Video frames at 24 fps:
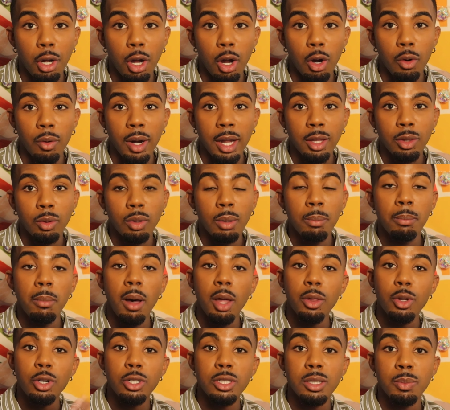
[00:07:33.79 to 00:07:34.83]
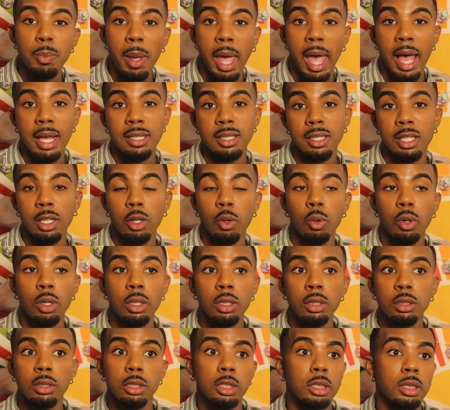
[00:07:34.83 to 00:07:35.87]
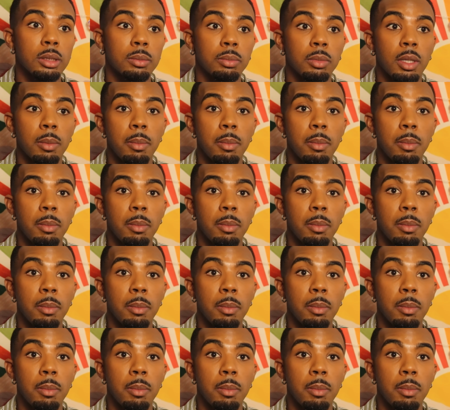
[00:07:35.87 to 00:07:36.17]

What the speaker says: All right, through the mother's passing, or just